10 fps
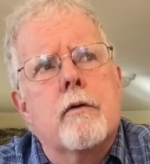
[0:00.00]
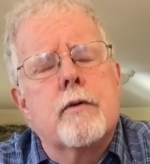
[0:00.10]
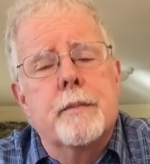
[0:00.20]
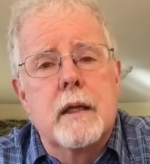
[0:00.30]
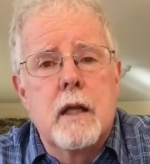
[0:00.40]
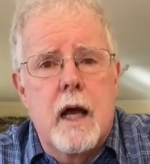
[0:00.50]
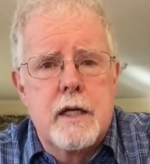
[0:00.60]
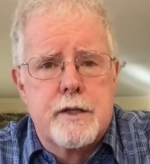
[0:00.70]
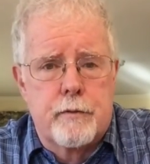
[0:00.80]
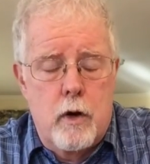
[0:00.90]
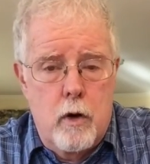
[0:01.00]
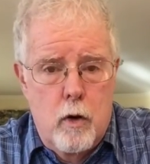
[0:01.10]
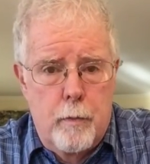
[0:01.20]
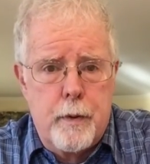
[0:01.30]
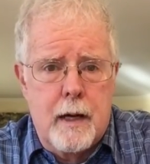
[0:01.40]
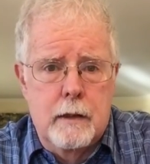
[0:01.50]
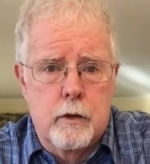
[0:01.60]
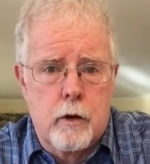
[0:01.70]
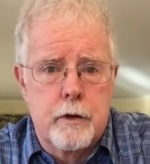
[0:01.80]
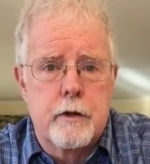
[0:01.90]
From the Alliance of Hope, I
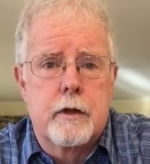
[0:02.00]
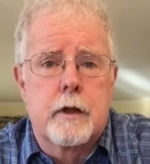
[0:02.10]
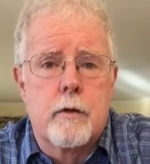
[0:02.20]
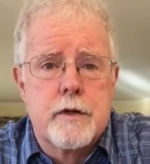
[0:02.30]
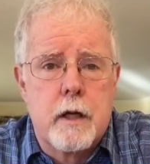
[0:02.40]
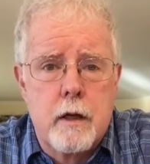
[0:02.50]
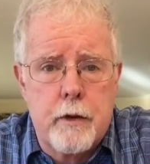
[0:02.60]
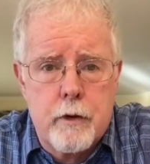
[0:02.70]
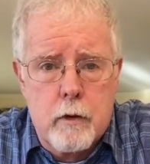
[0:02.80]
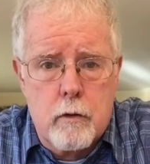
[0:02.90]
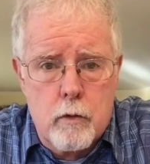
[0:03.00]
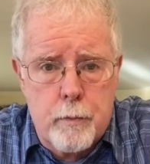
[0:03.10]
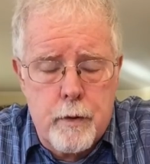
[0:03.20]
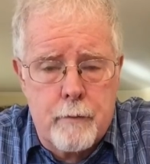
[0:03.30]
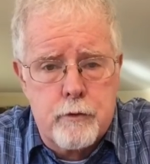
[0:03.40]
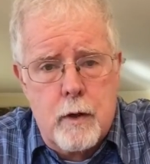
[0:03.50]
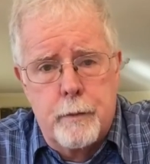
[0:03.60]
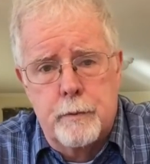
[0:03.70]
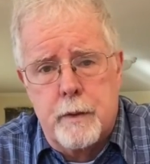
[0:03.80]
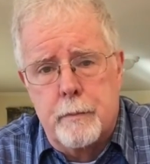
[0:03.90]
learned that there is another group of
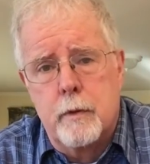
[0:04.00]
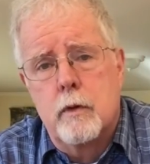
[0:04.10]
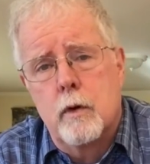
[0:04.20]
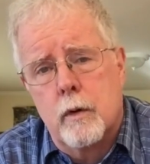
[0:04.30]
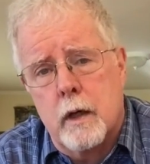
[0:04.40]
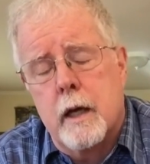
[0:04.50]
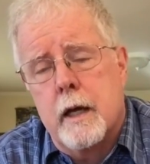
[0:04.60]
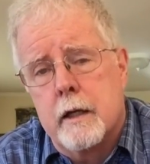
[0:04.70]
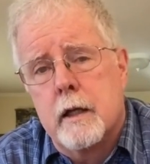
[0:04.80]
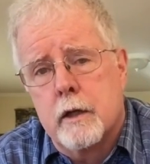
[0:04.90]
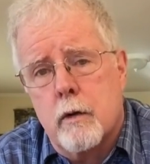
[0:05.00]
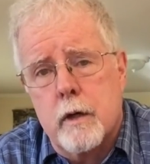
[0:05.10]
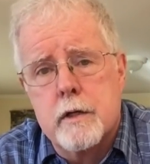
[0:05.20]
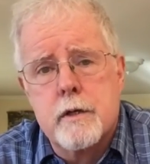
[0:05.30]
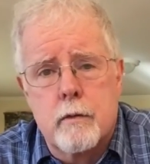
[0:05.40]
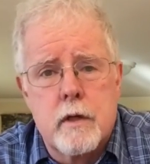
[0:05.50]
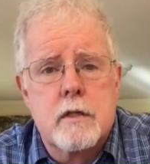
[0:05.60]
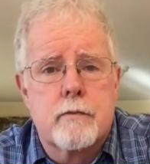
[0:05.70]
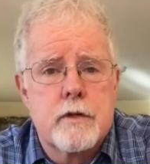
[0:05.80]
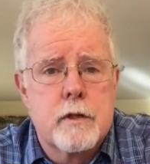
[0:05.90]
troubled people who are at increased
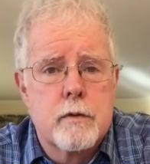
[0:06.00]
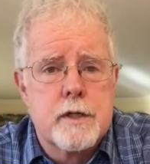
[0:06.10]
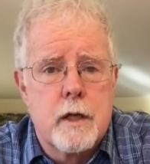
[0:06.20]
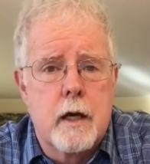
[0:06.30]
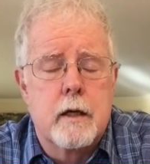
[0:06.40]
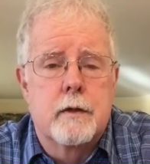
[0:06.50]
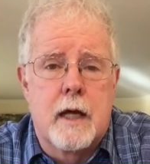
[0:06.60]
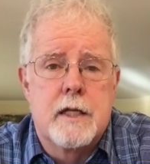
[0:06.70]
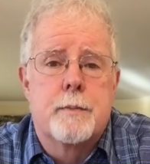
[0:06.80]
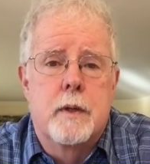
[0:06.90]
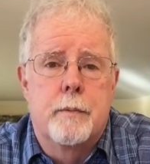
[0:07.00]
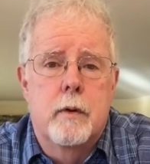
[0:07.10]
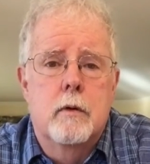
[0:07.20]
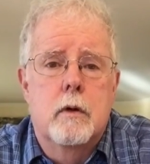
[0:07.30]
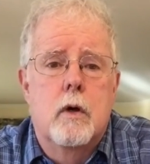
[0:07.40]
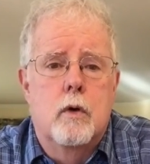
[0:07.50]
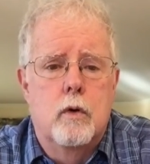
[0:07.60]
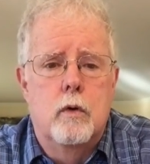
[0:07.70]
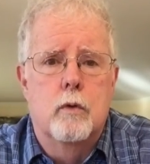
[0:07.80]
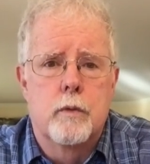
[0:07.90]
risk for suicide, and that's people
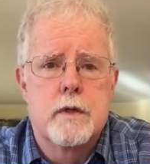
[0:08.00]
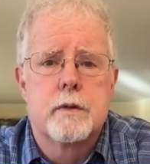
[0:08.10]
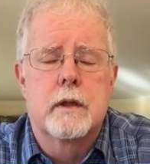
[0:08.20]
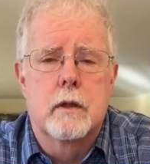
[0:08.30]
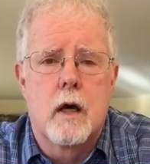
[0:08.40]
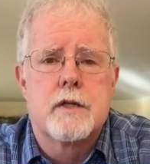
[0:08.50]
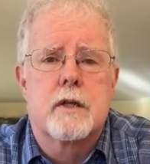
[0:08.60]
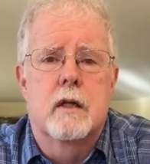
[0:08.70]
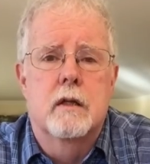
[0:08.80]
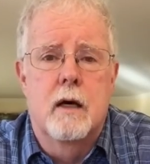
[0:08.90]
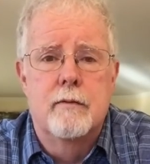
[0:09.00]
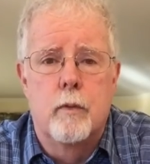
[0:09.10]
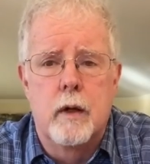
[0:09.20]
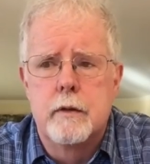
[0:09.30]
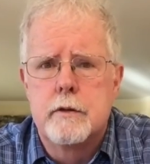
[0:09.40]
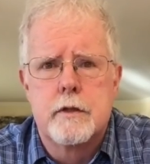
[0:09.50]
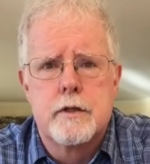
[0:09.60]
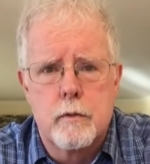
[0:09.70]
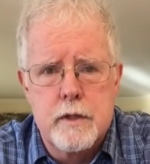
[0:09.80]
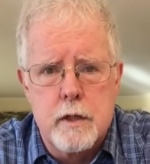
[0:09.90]
who recently lost a loved one to
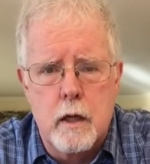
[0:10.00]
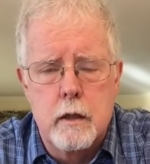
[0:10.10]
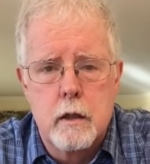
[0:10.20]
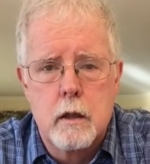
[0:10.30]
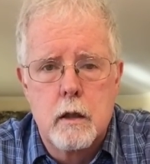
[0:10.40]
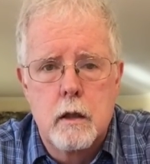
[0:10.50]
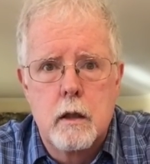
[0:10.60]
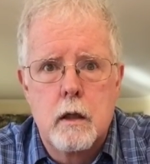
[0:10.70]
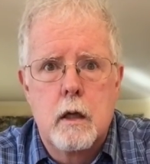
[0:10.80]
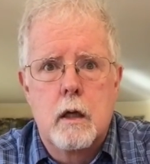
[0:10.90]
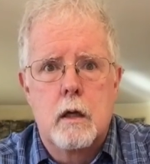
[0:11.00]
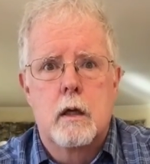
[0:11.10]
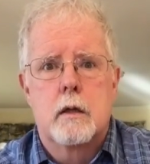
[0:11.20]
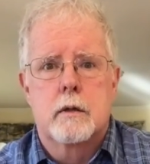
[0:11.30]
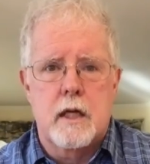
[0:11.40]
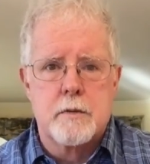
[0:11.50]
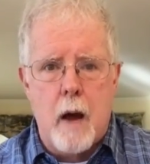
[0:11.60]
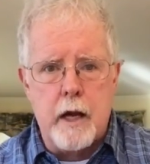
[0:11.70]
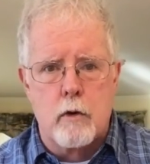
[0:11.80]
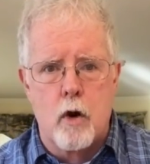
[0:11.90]
suicide. That's
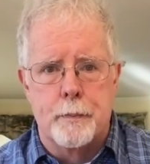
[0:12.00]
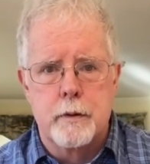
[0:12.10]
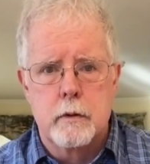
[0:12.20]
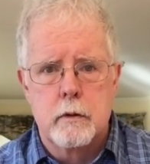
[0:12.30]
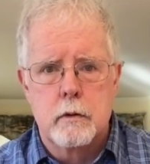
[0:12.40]
my group.